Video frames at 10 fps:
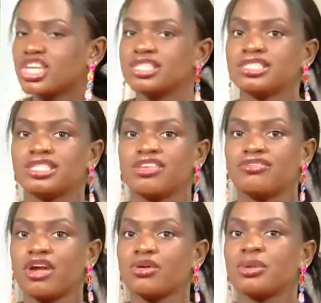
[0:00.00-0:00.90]
it is the
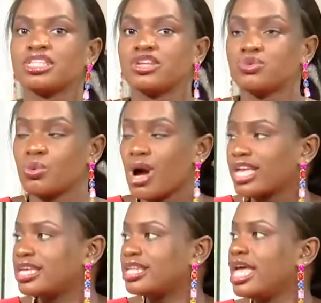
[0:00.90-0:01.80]
environment that we
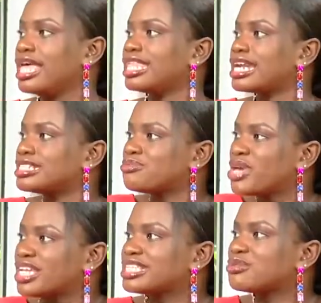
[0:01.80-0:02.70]
work in that has
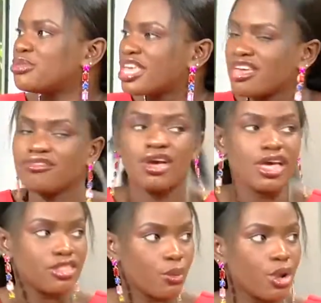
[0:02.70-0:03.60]
made us behave
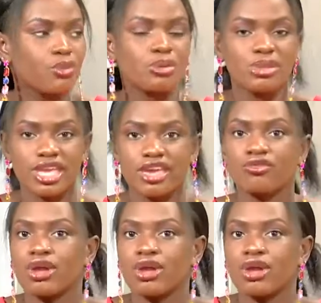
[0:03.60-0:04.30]
the way we behave.